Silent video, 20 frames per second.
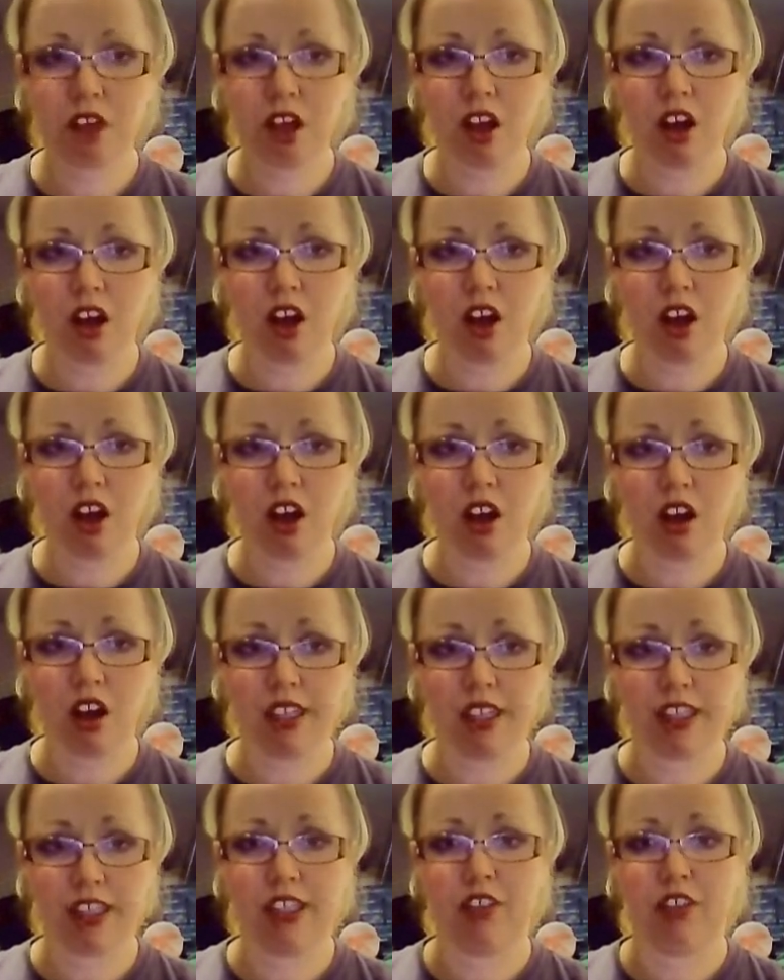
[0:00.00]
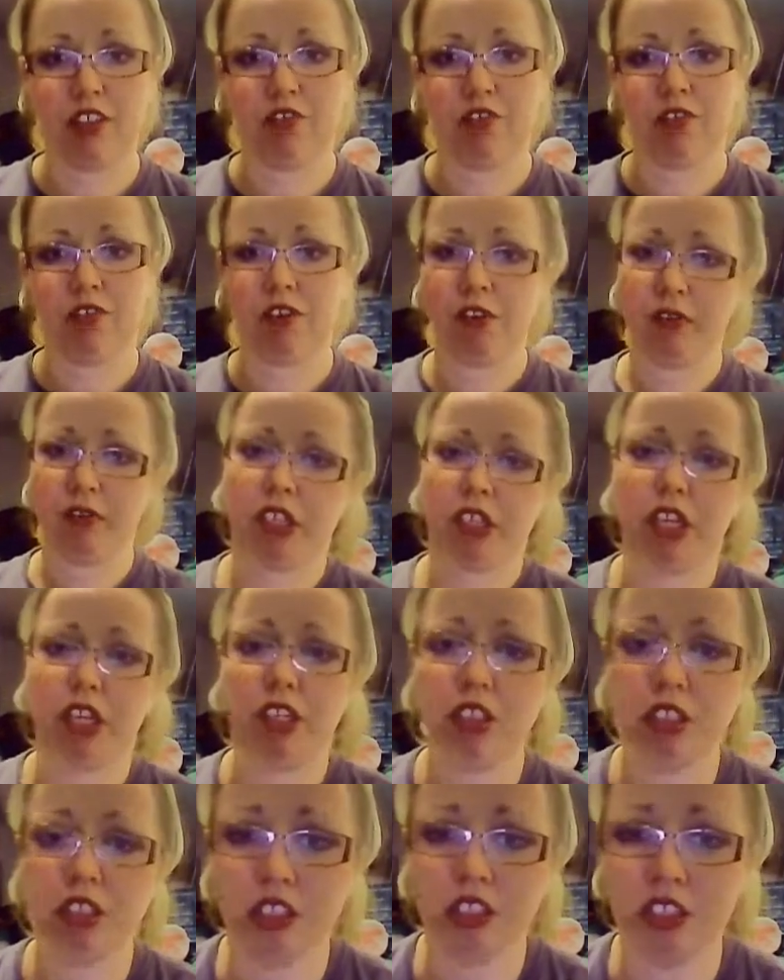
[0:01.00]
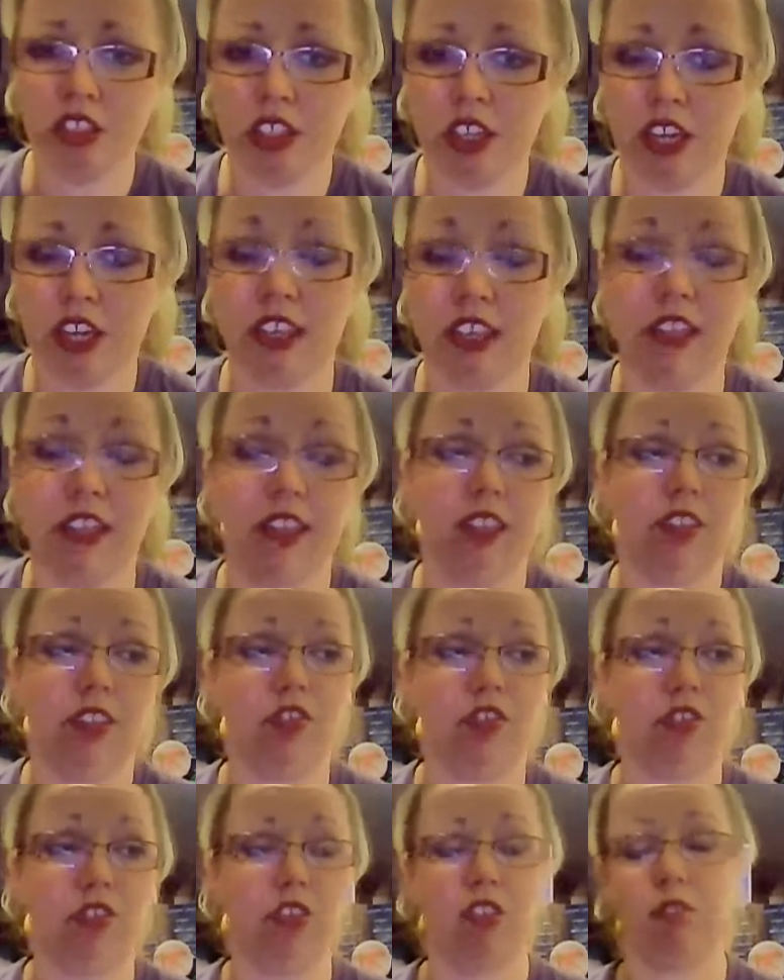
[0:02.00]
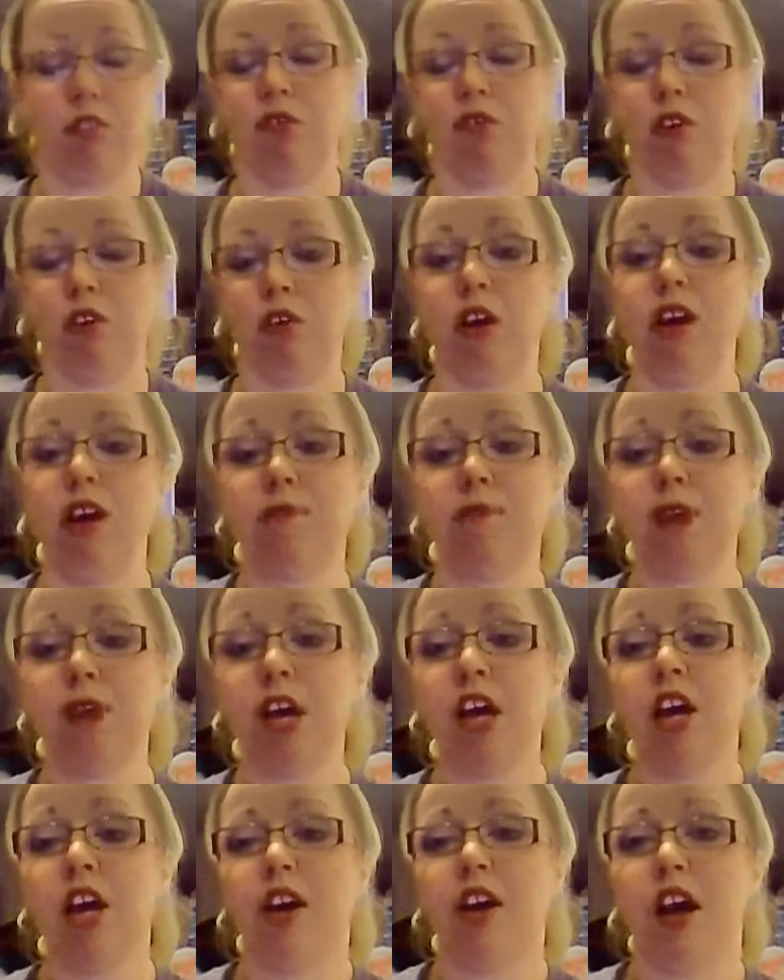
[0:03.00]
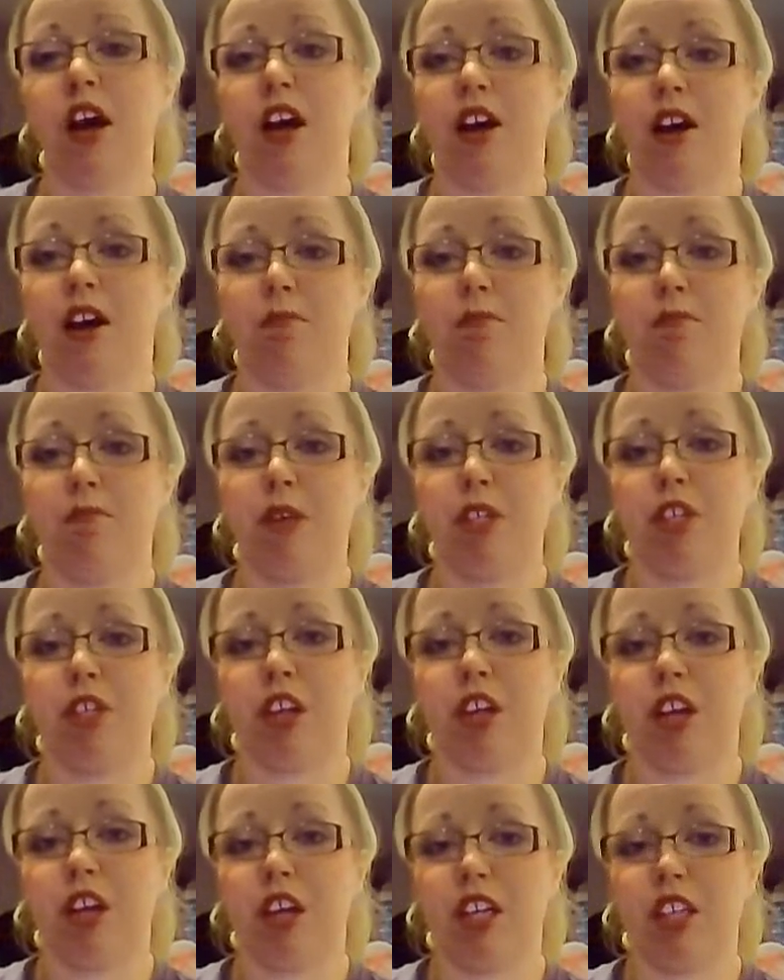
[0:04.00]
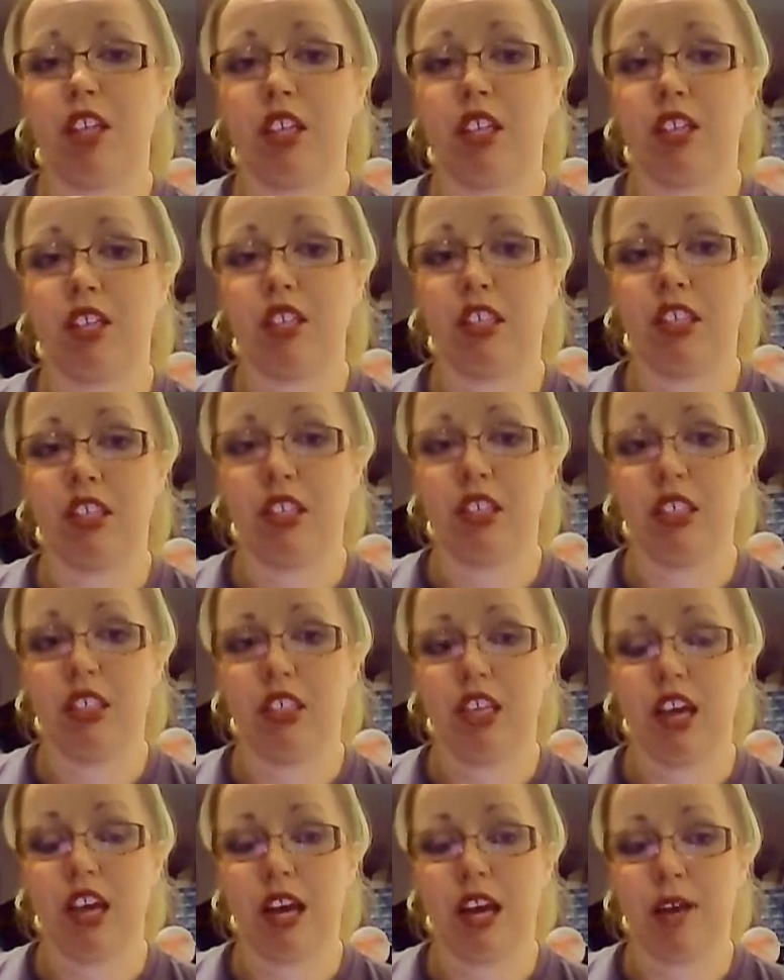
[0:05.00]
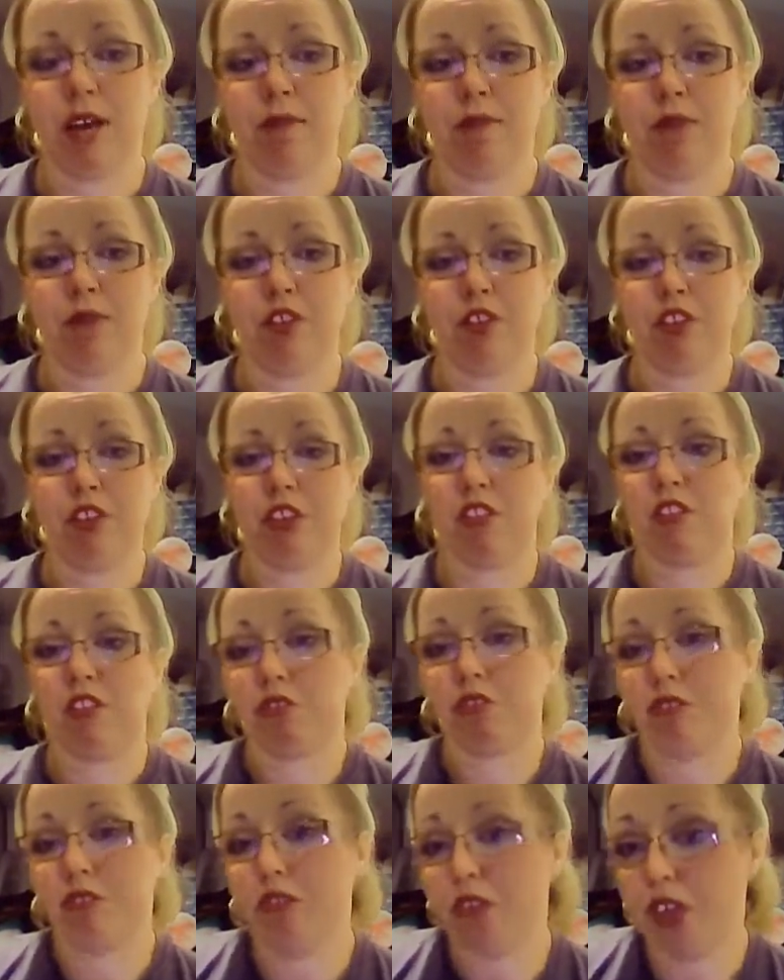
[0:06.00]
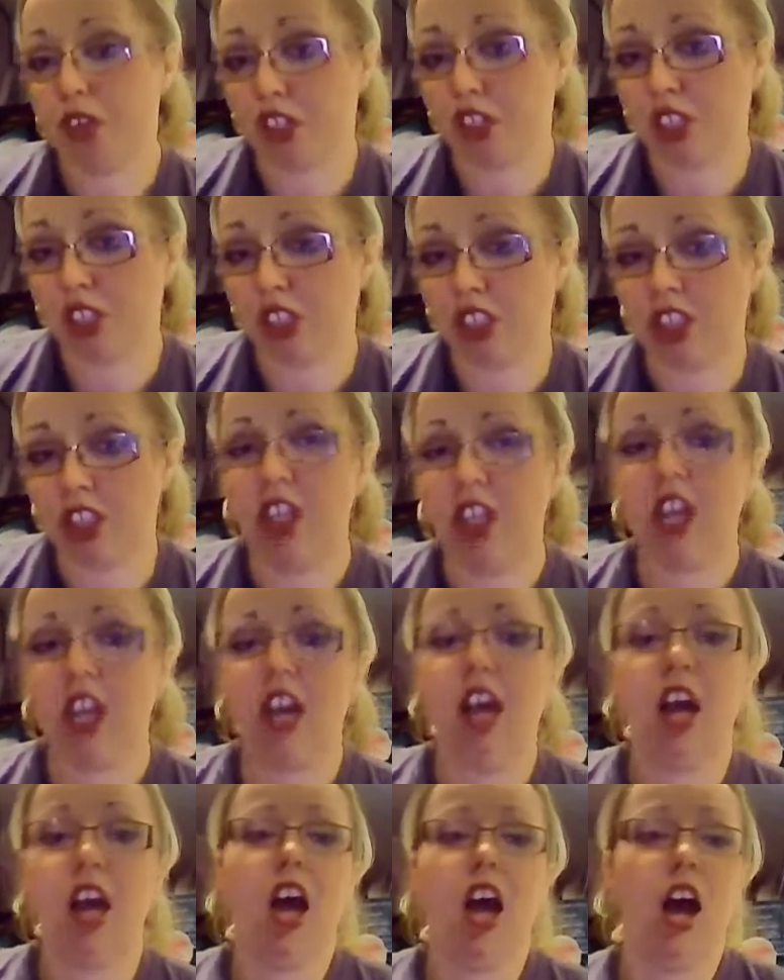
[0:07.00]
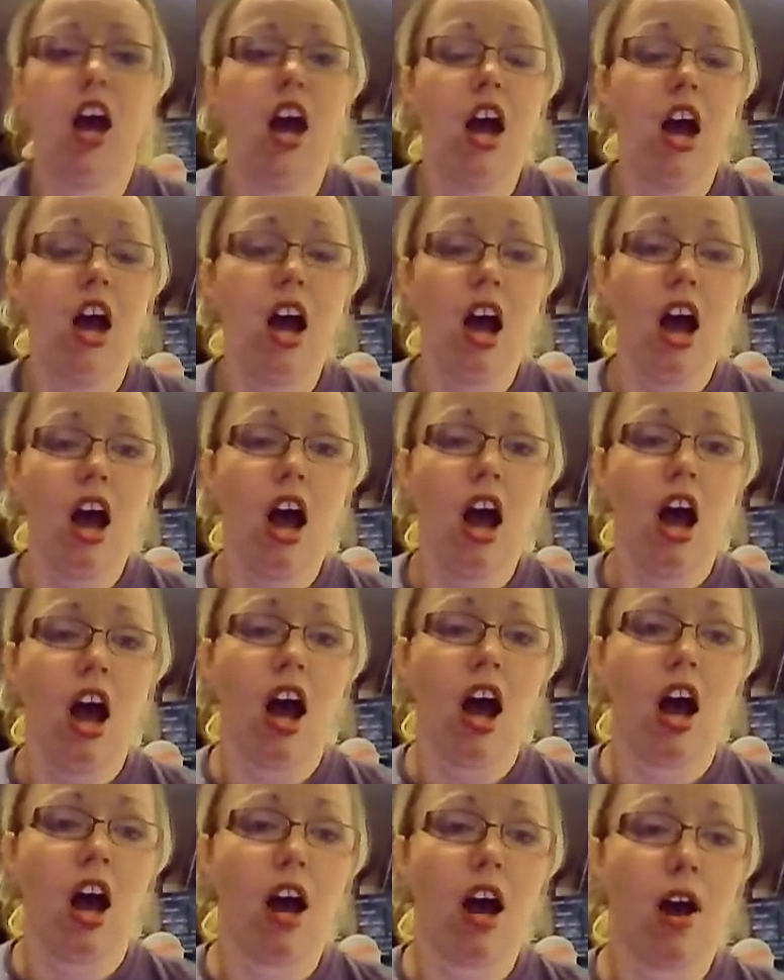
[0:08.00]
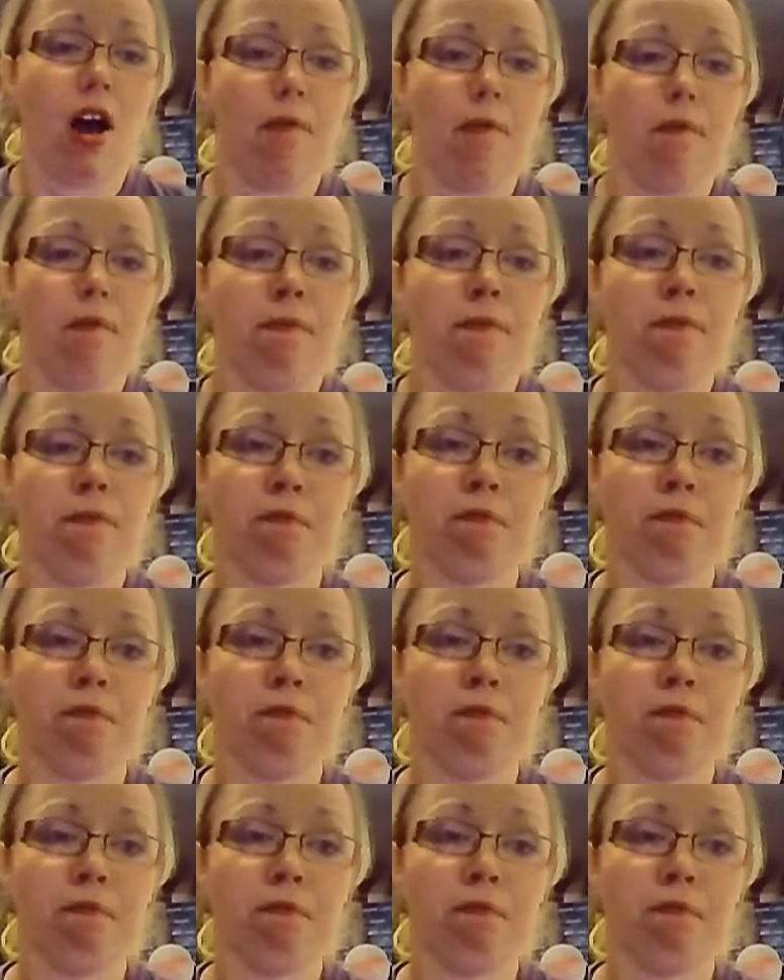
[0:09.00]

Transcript: are either very, very young and you see them grow up, much like the 2003 version, kind